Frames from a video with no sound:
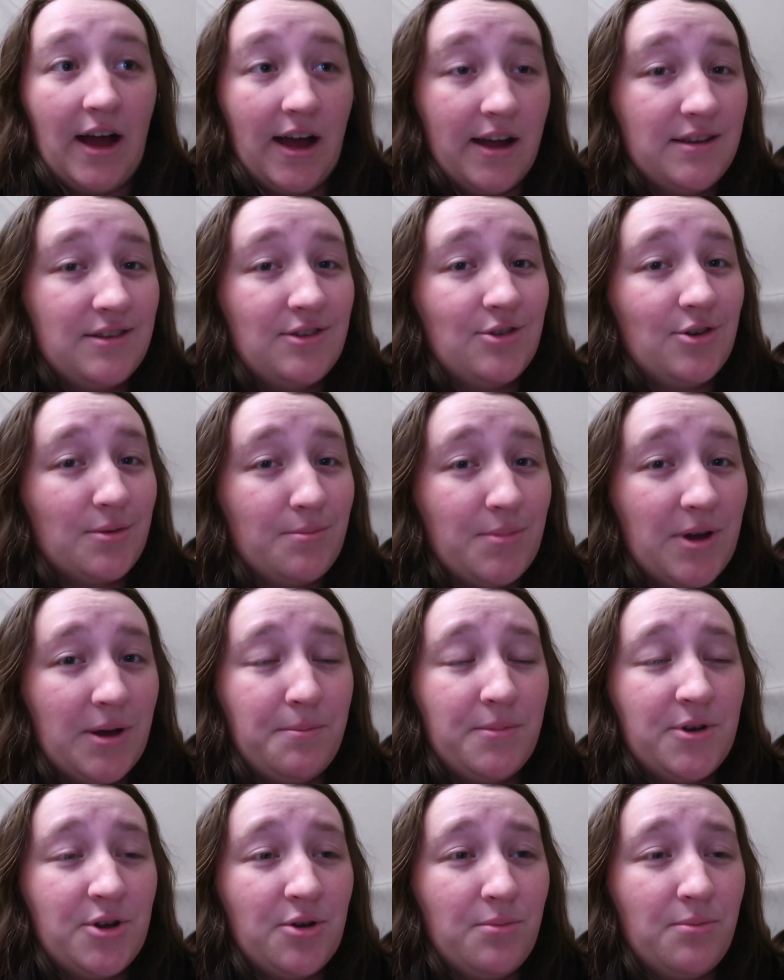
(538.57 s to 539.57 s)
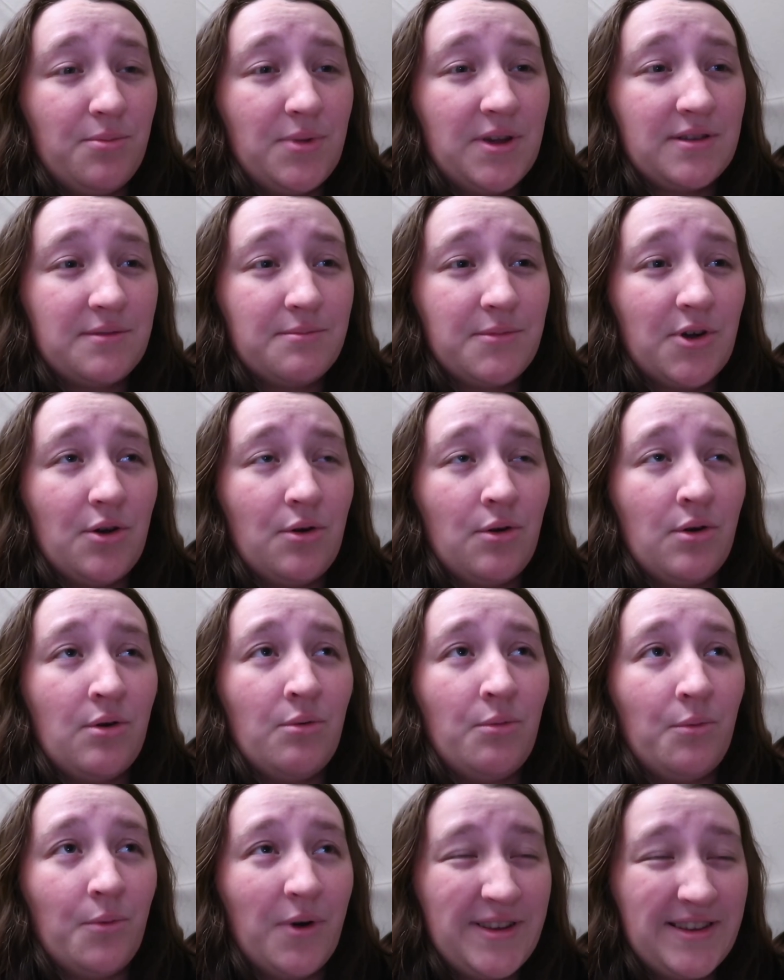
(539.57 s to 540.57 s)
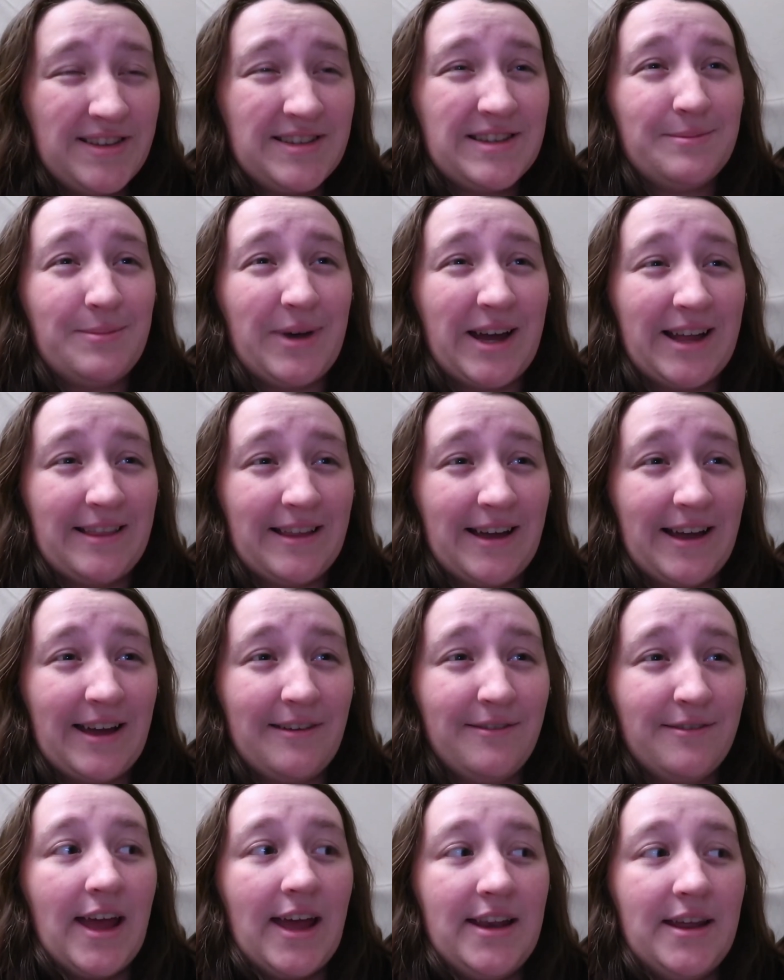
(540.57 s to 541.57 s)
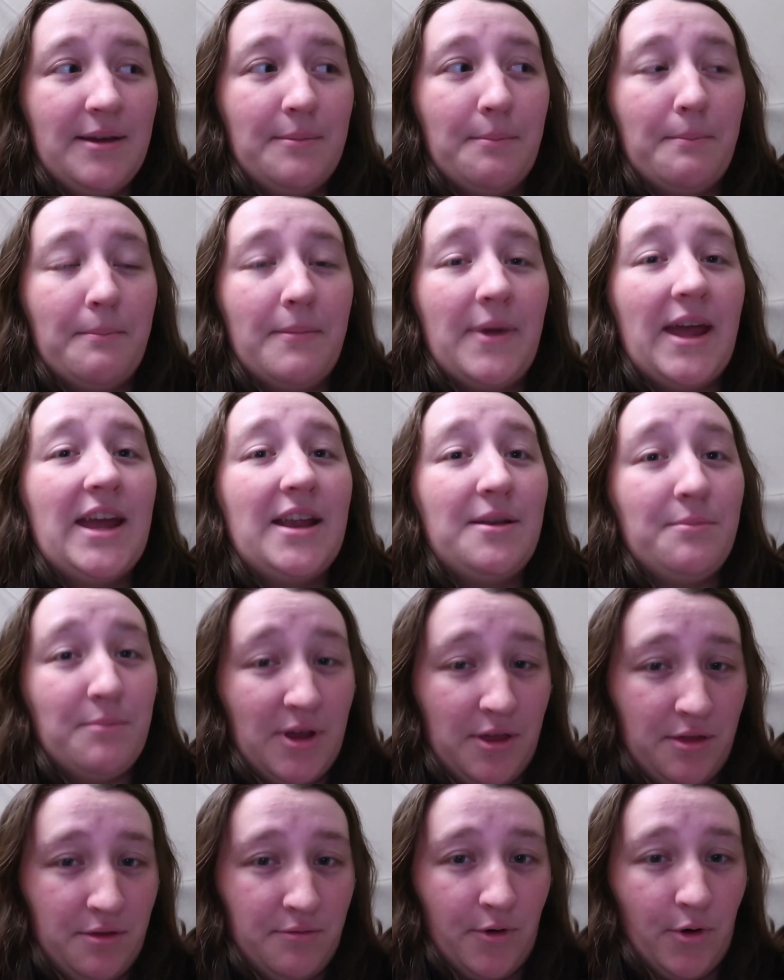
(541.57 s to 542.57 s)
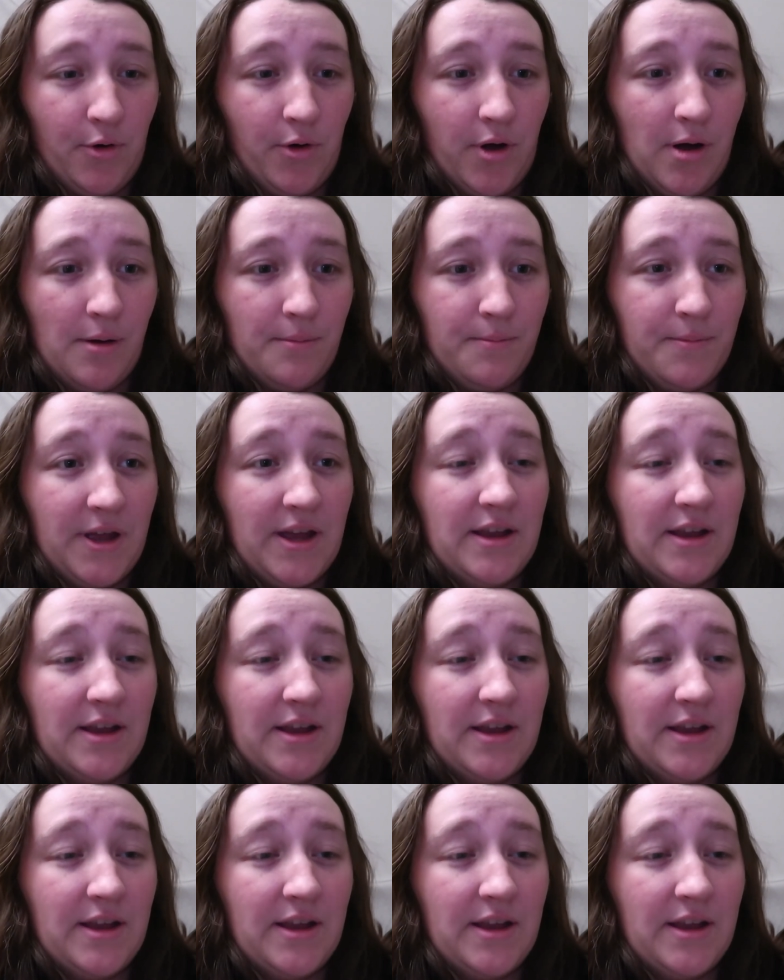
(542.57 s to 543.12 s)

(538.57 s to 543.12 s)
I took Pepto-Bismol once in my life and it made me throw up.